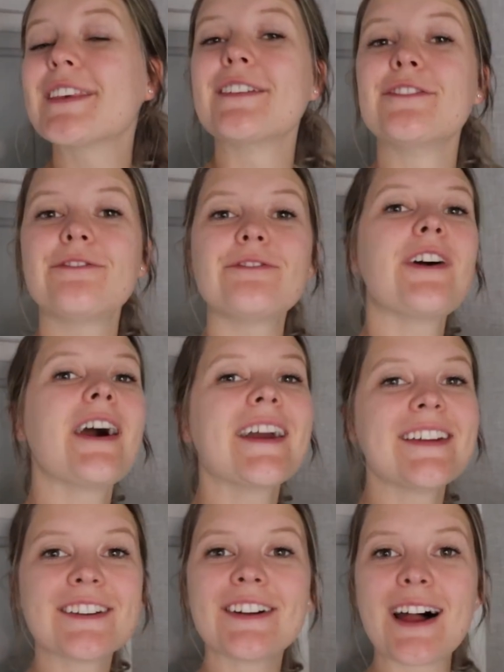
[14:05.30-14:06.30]
and
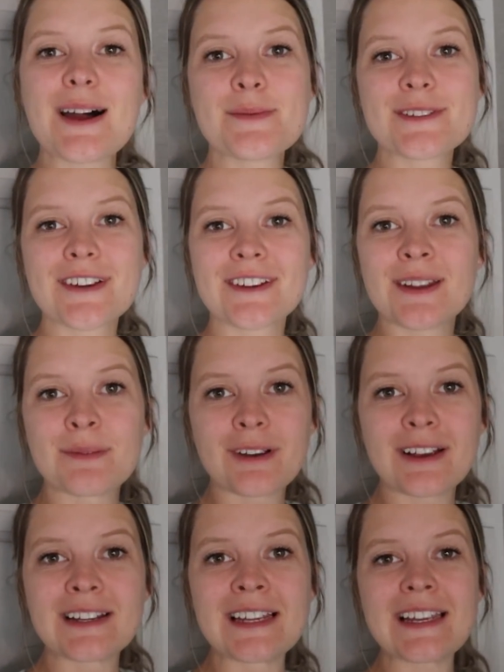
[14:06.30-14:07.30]
final Amazon
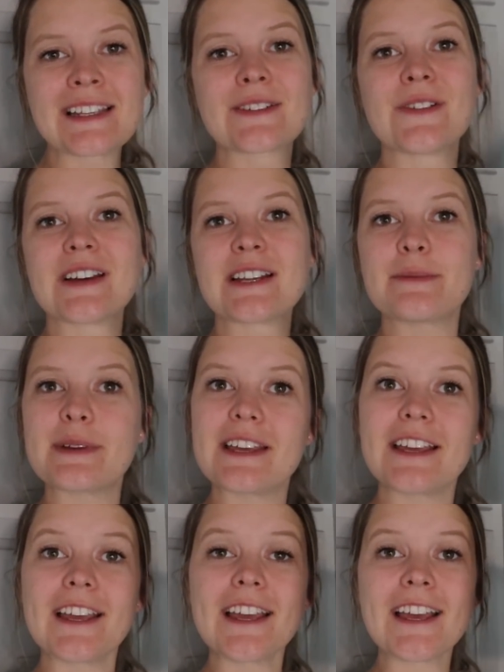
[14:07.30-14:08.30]
upgrade is going to
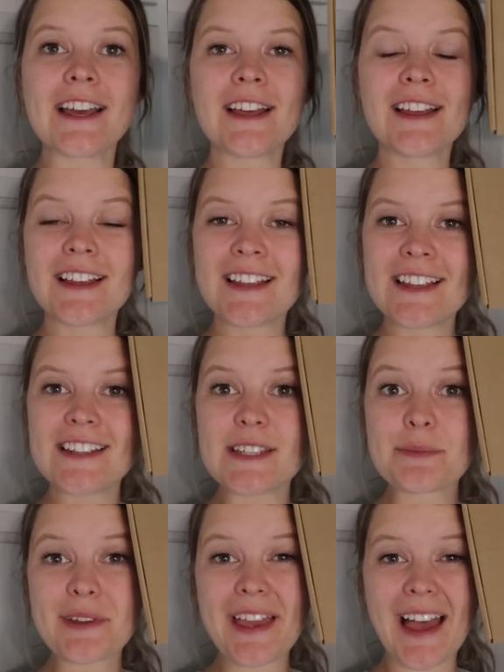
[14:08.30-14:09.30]
be
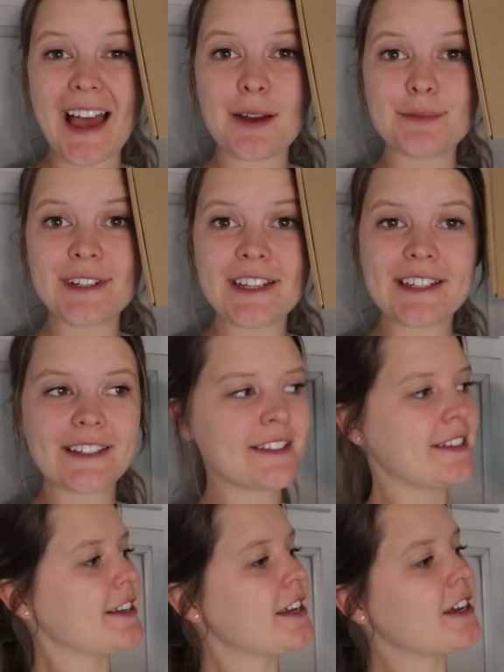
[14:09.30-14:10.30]
some cabinet
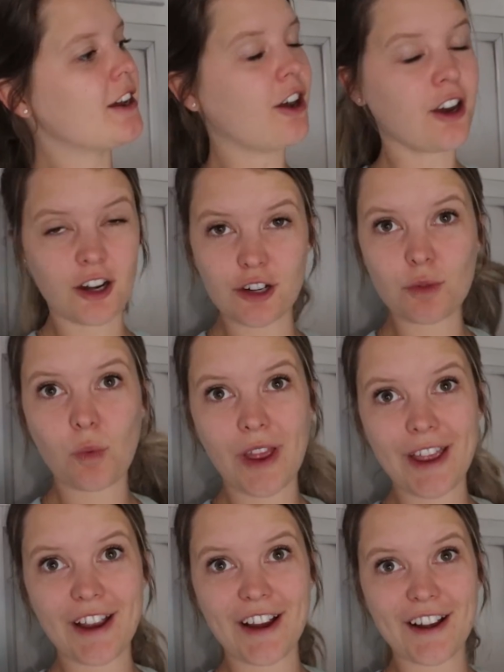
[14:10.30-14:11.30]

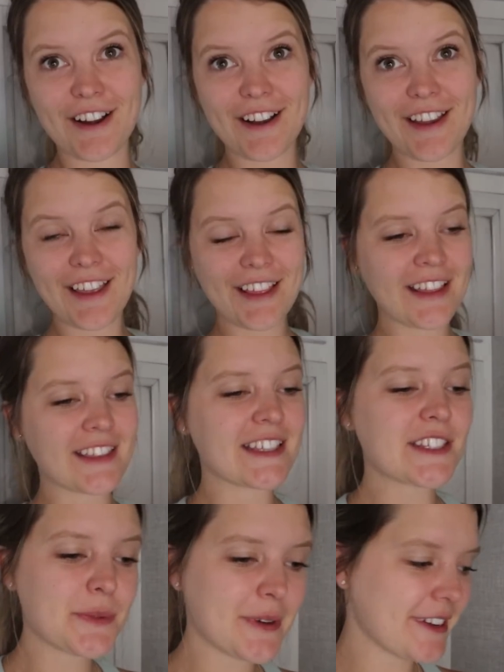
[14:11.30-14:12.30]
hardware.
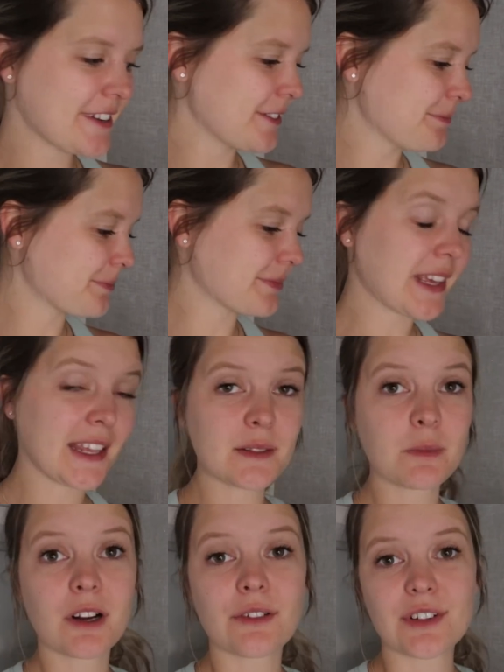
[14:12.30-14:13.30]
This one is
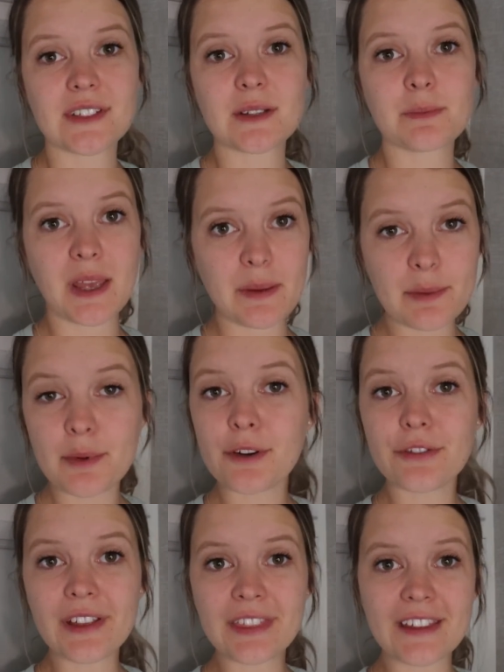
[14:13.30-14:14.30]
more of just a
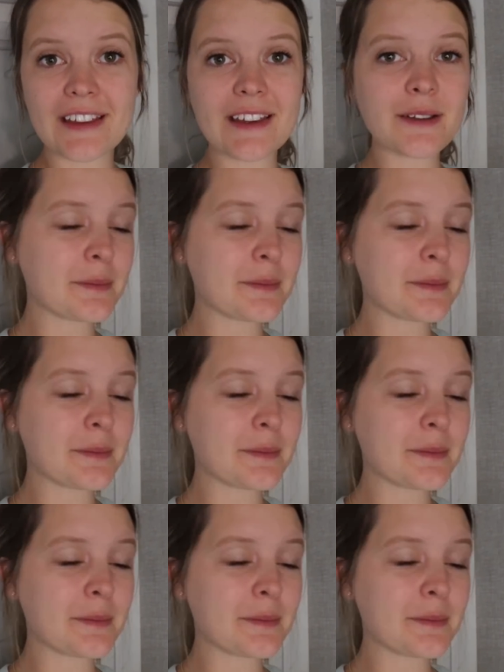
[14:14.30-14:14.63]
baby-proofing thing